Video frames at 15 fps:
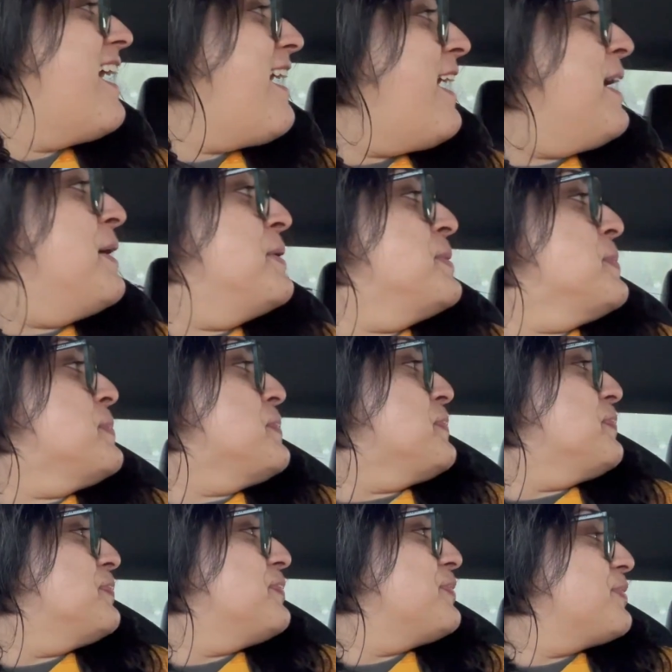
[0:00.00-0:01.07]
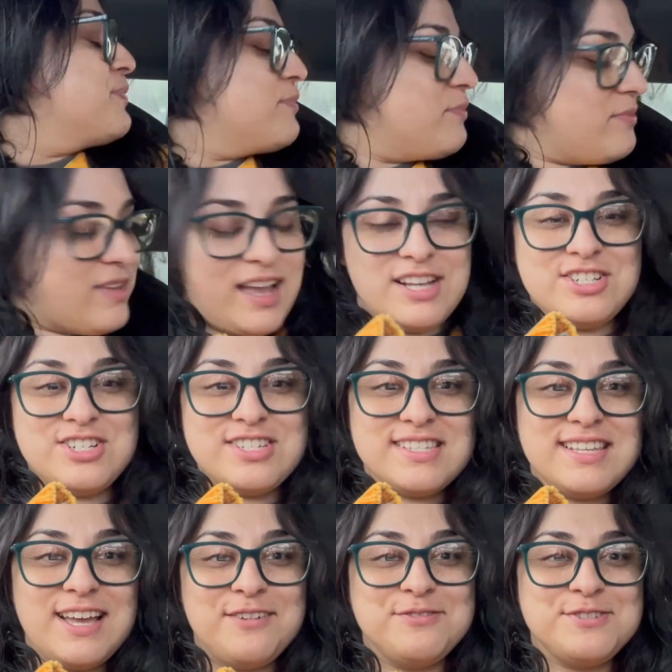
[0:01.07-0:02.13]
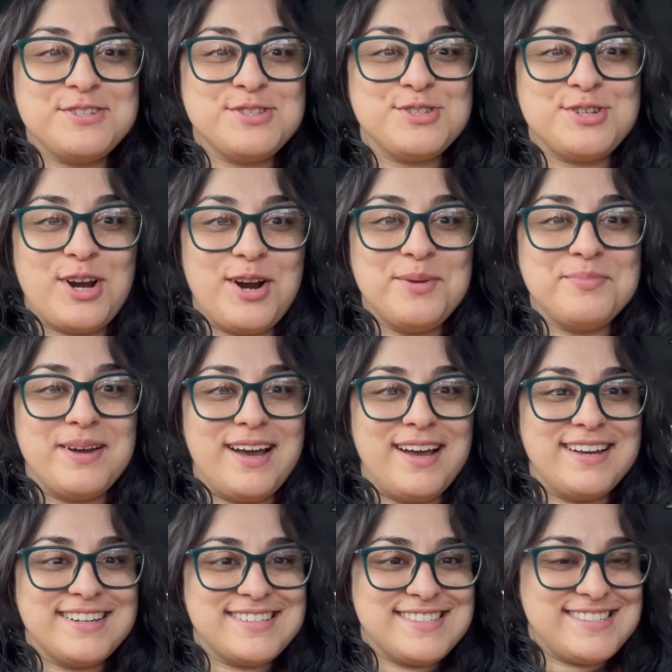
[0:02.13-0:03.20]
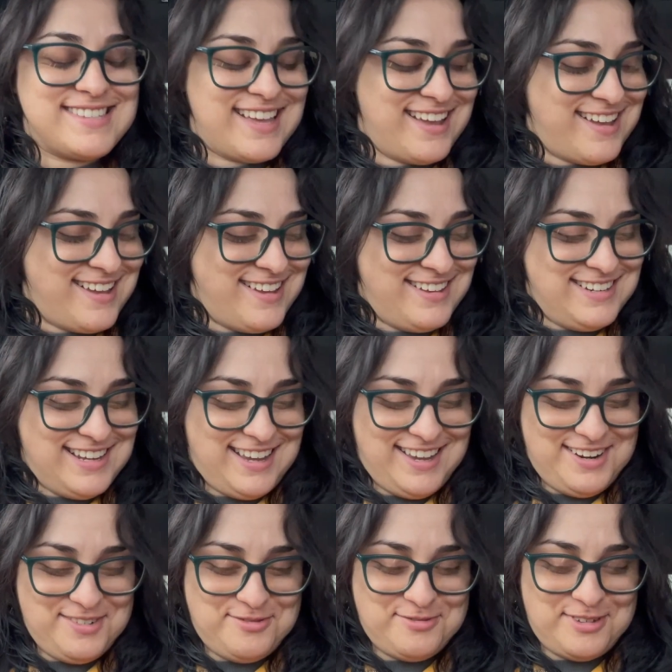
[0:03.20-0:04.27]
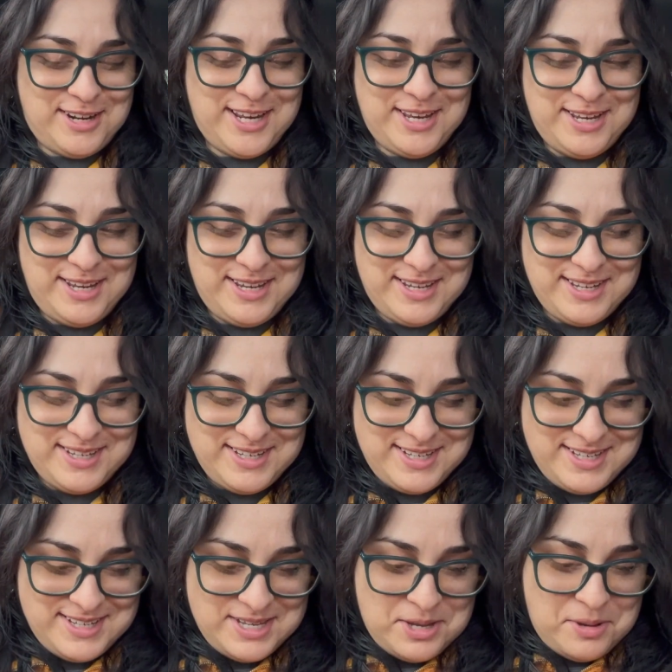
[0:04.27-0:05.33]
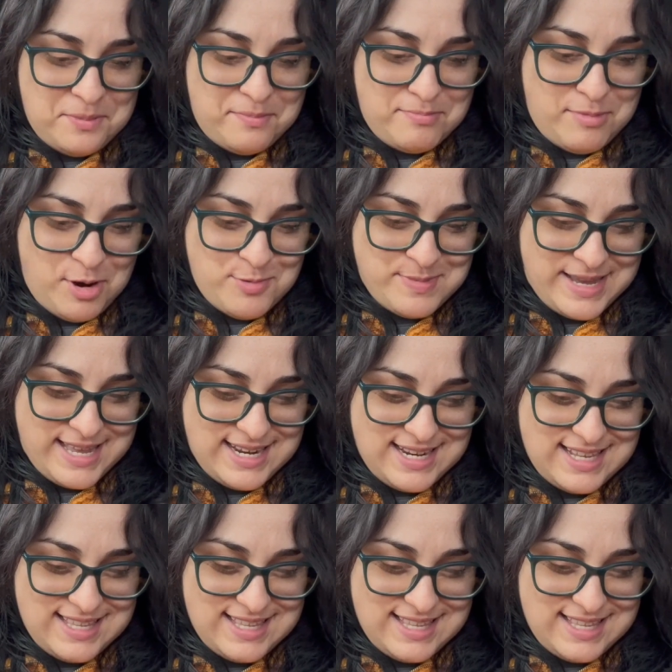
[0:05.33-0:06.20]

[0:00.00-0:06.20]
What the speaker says: I just left Starbucks and I had a funny moment.